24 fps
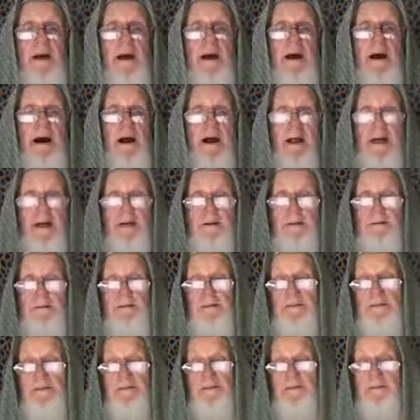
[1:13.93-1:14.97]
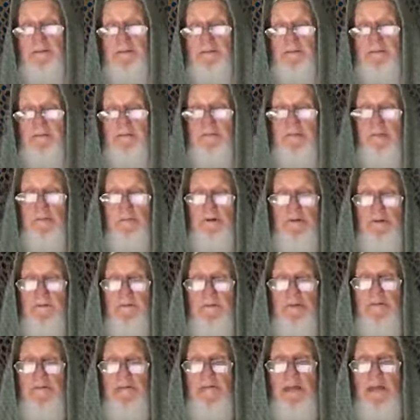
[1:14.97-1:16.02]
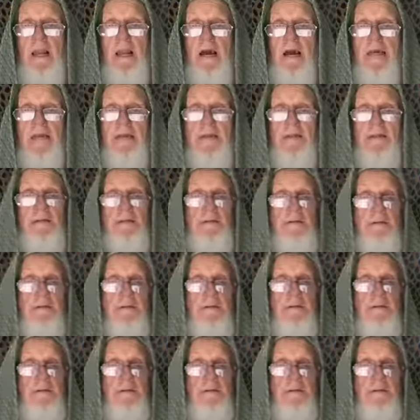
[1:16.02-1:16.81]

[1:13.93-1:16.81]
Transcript: And some of them even like us.